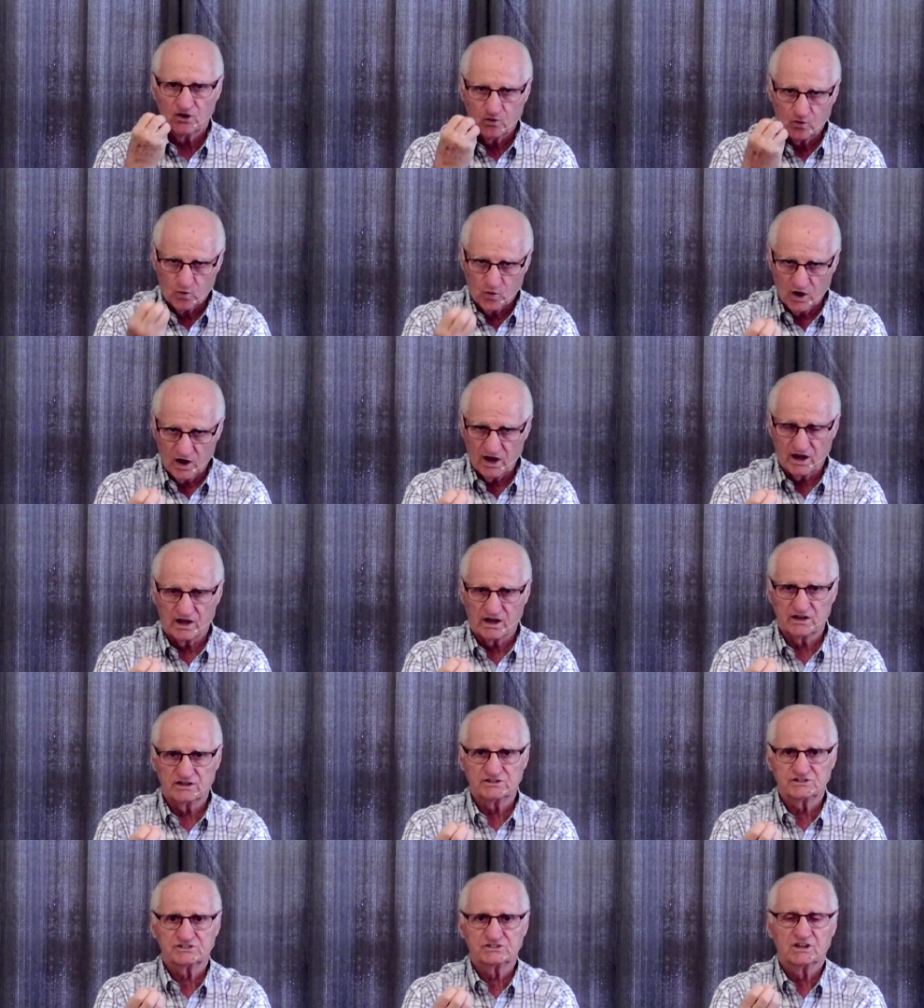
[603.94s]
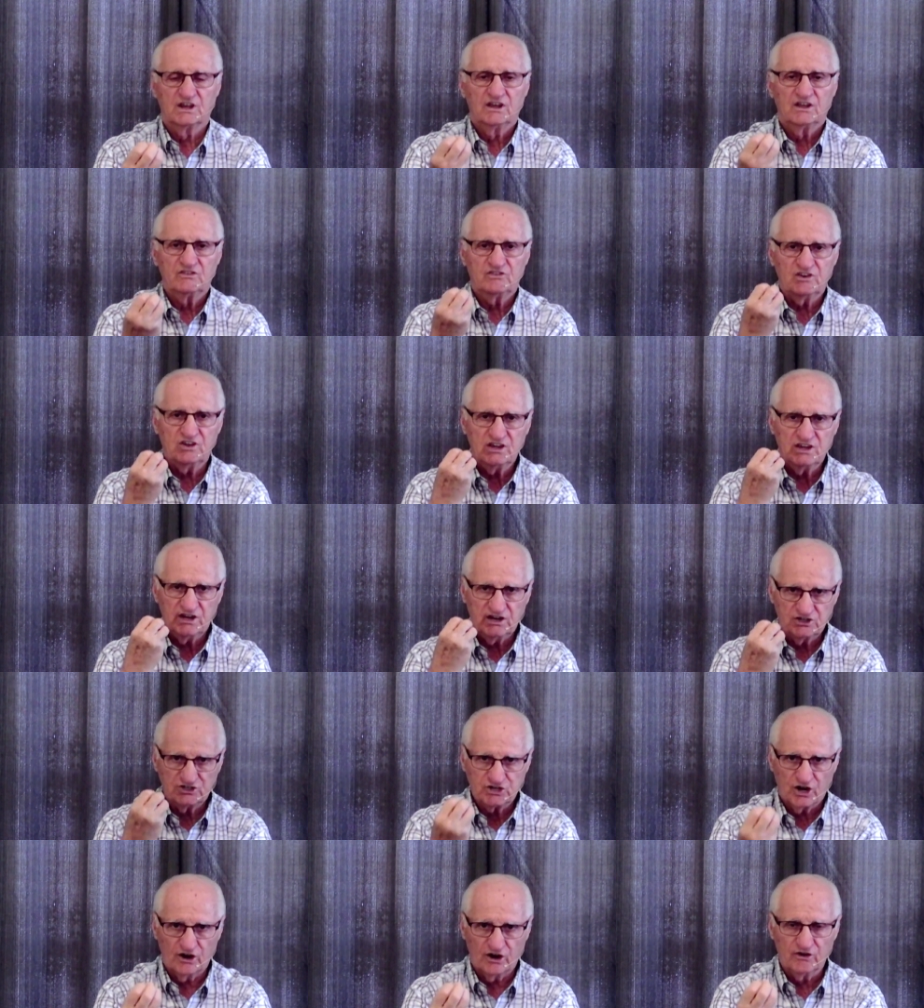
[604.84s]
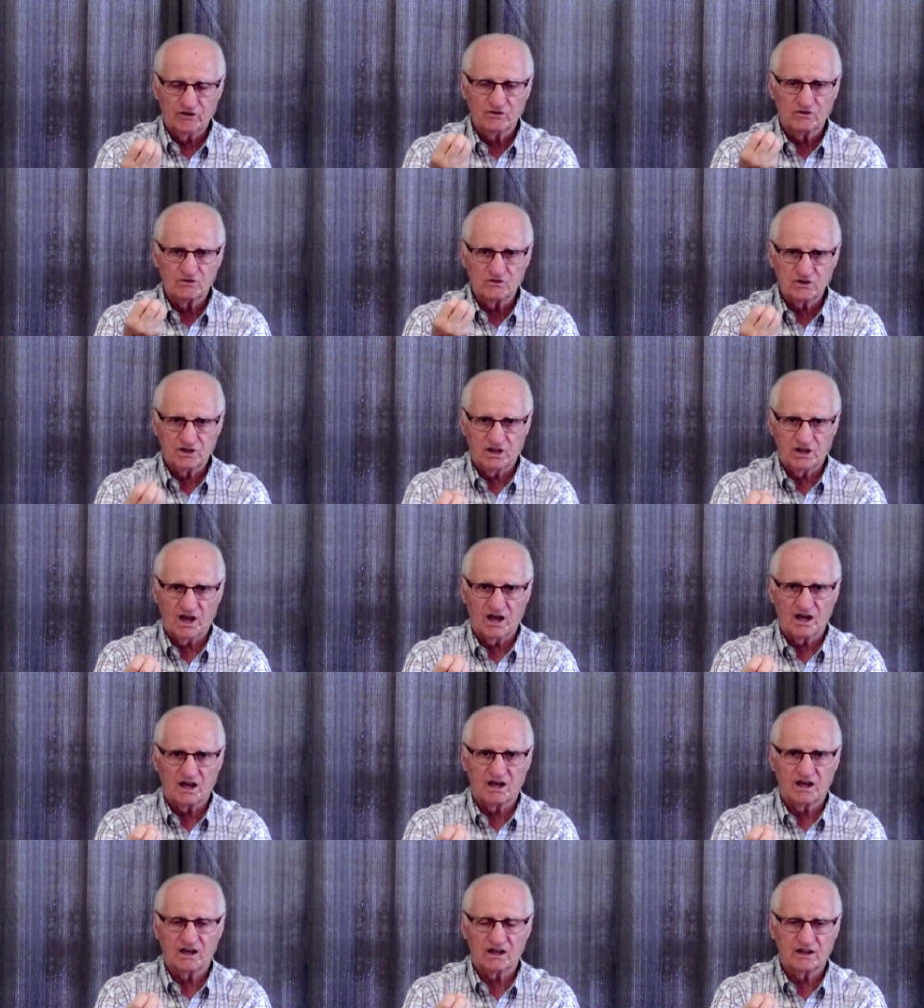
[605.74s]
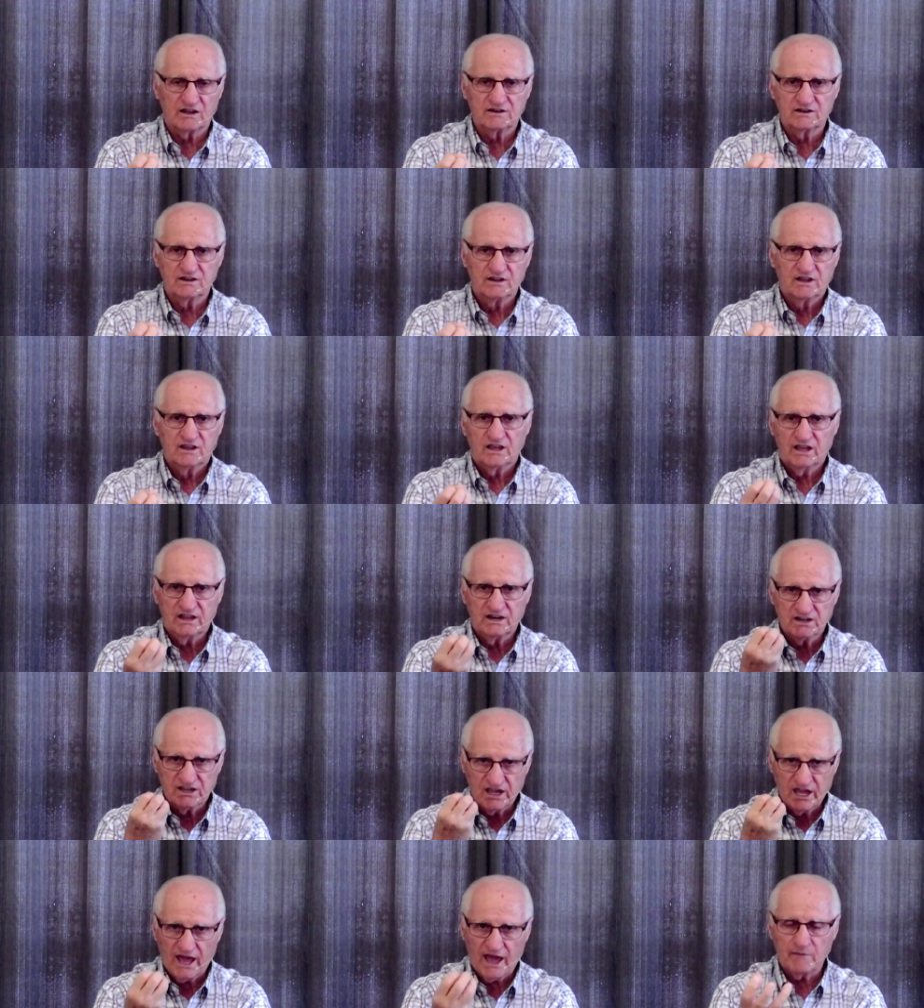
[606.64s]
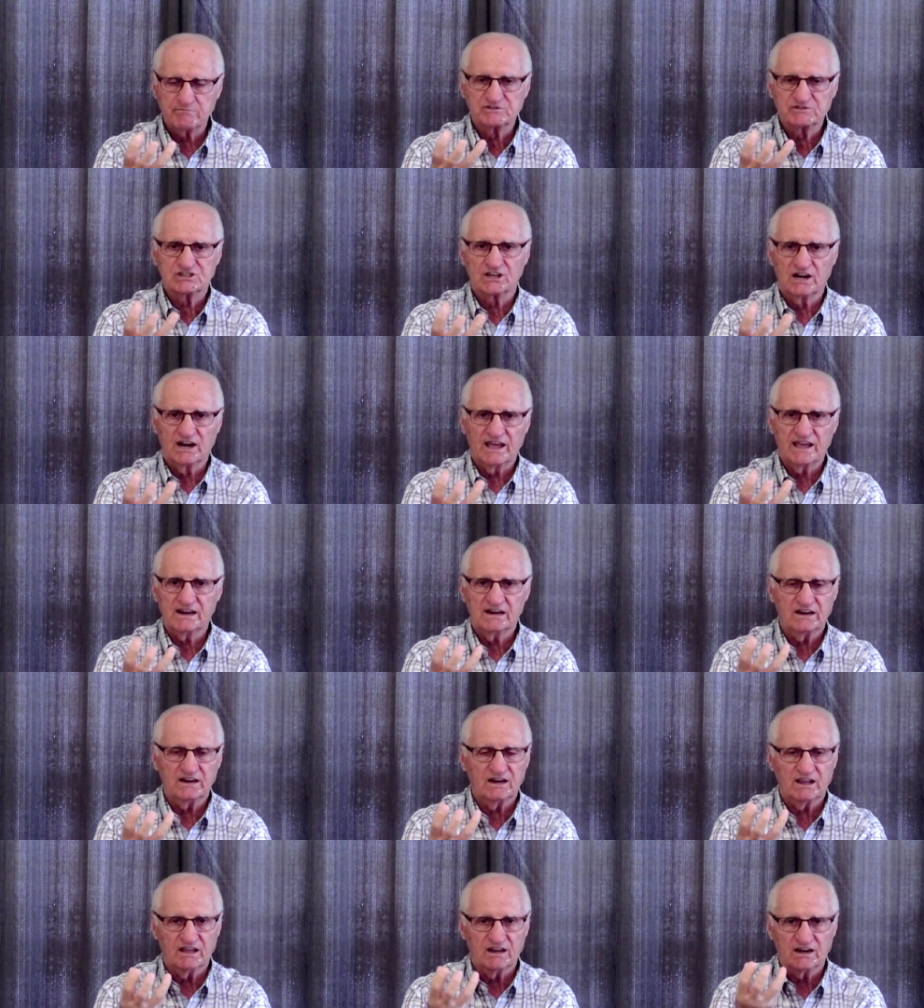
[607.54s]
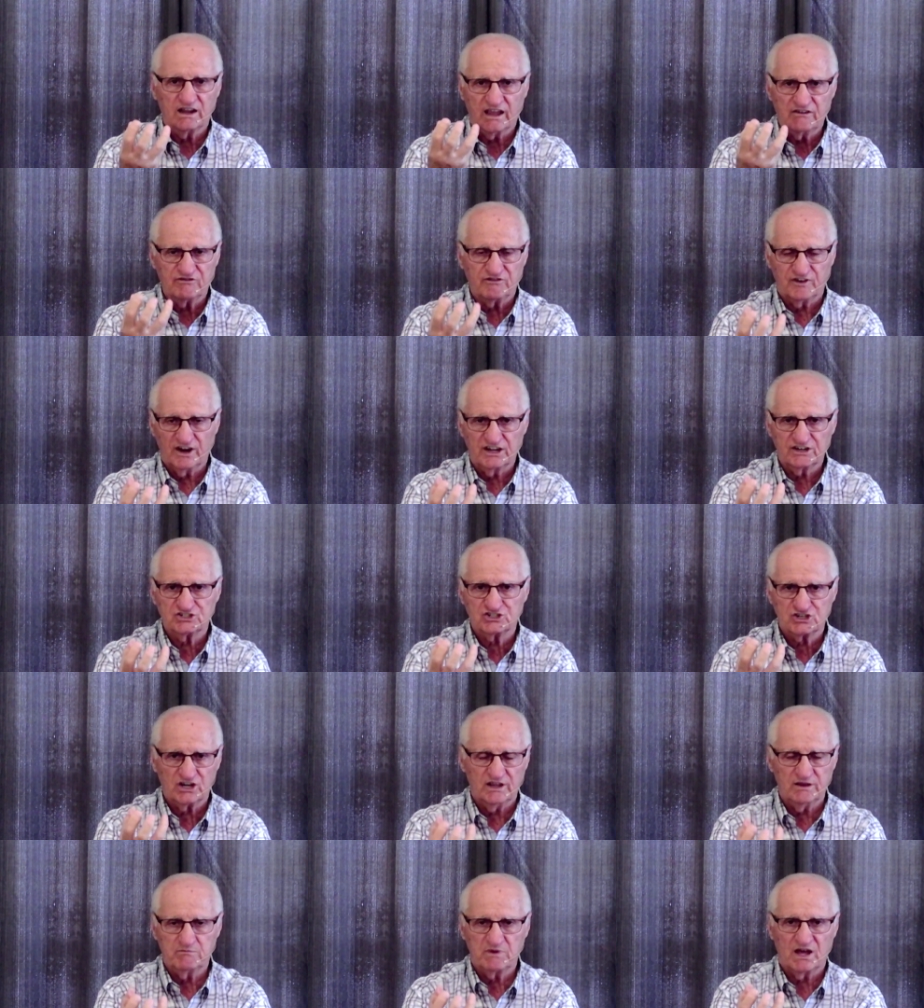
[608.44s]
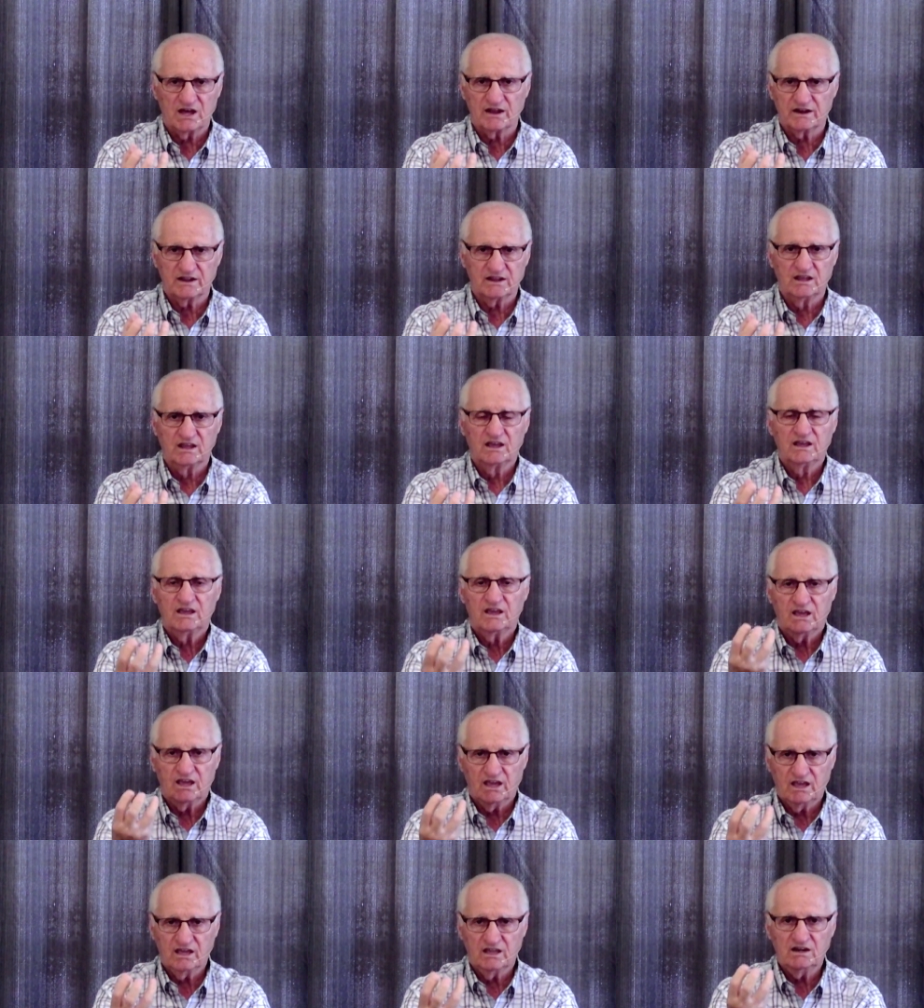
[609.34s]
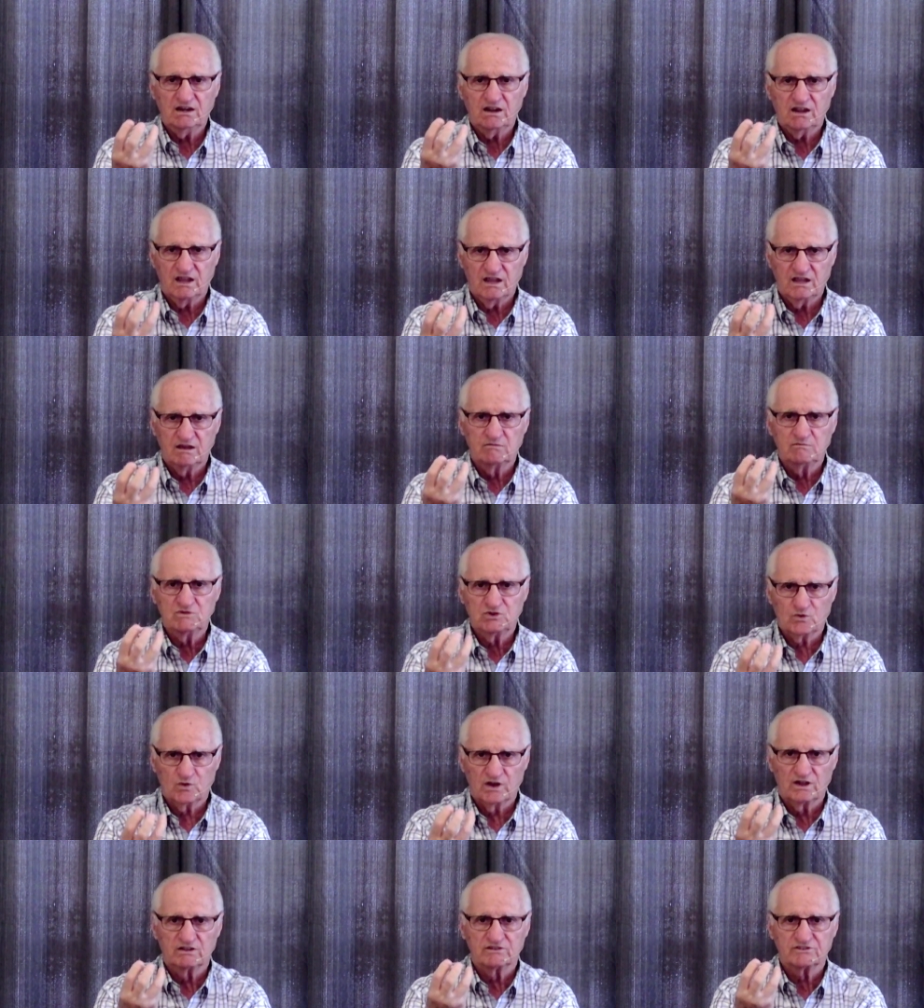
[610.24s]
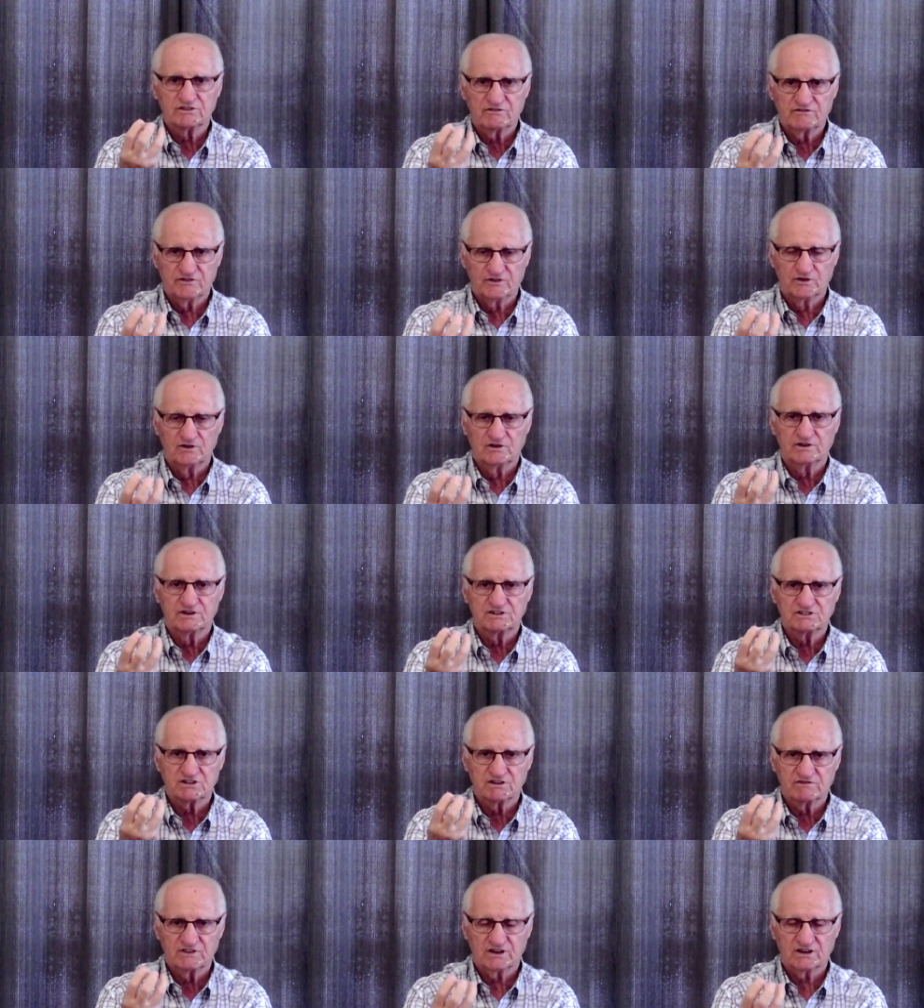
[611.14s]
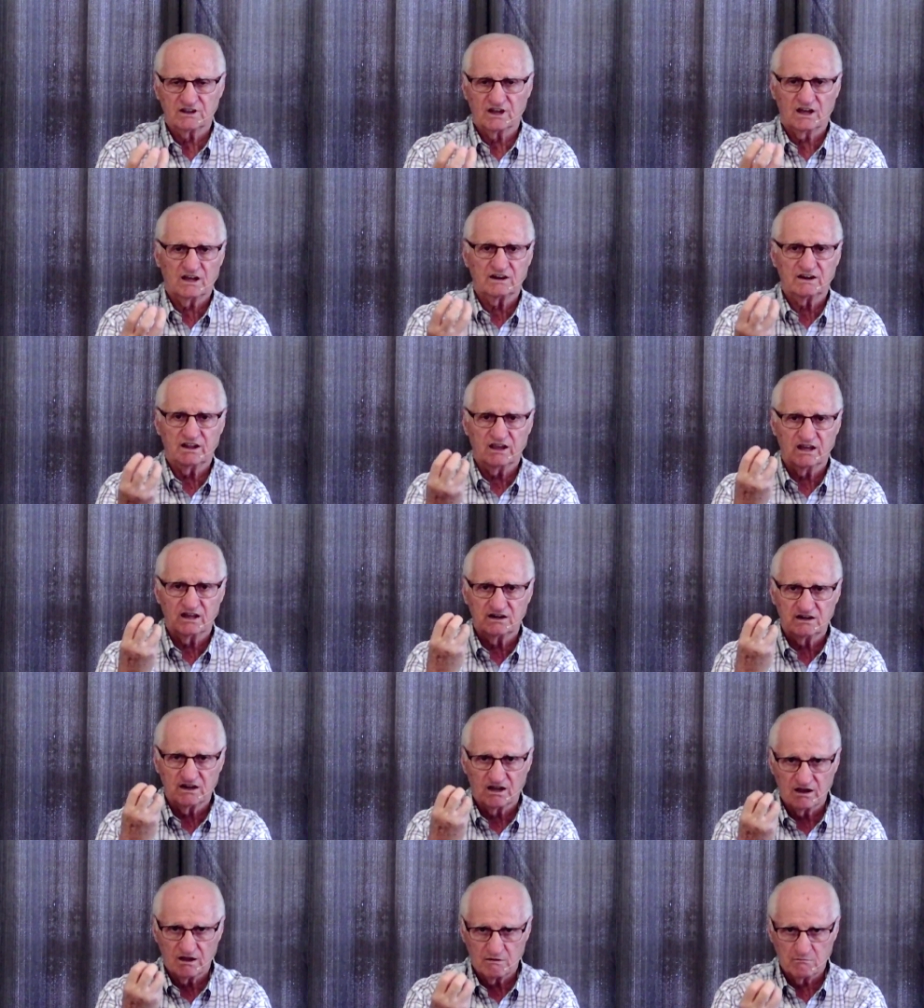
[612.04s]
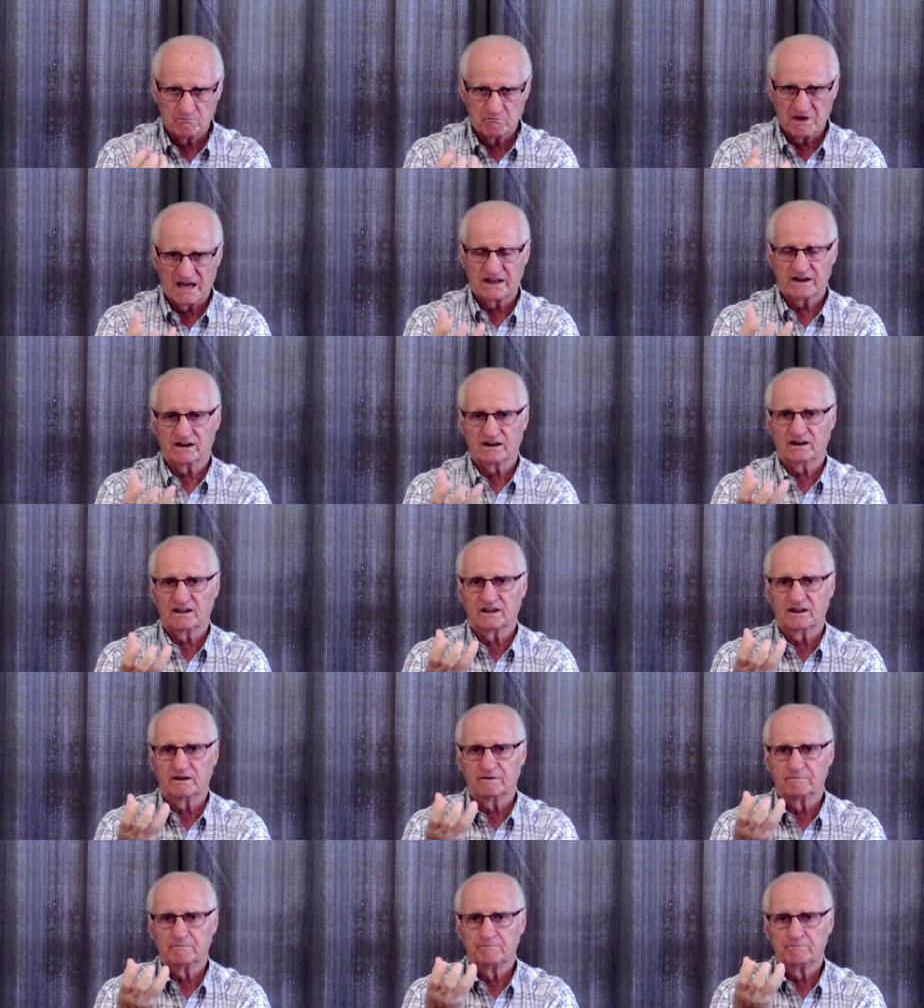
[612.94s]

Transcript: was the eternal God encapsulated in a fleshly body. In him dwelt the fullness of the Godhead bodily.